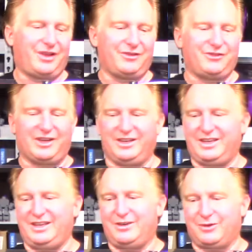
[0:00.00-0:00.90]
I
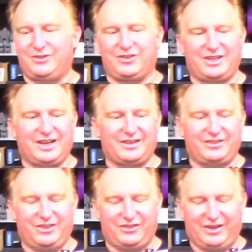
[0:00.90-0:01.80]
finally recently got
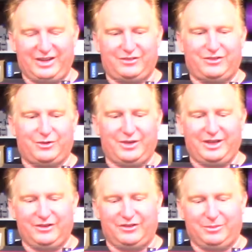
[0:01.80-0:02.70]
the chance to go
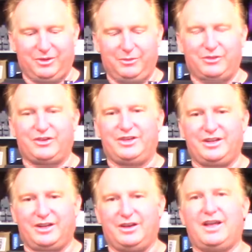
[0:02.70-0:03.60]
ahead and assemble it, which I
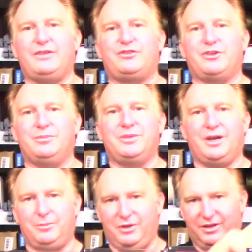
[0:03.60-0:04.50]
did on a live stream.
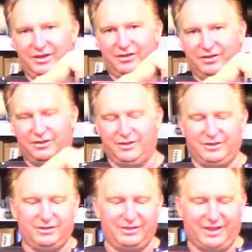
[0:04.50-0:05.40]
I'll put a link to
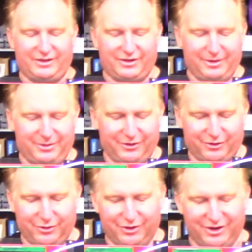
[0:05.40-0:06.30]
the, that right up here in the
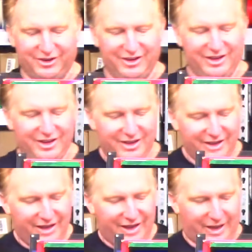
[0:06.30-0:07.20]
corner.
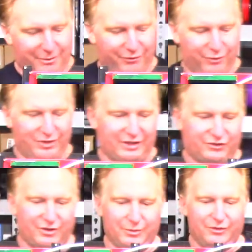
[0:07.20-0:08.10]
And before that
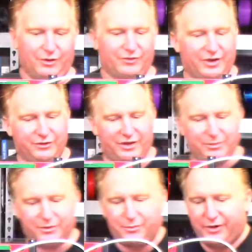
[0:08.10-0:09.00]
stream was over, I was
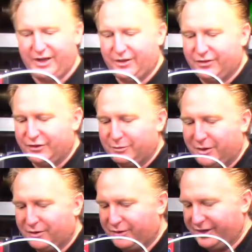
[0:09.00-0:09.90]
able to print out this
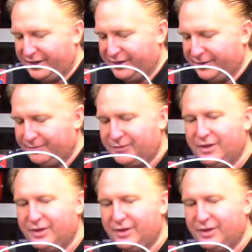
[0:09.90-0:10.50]
model right here.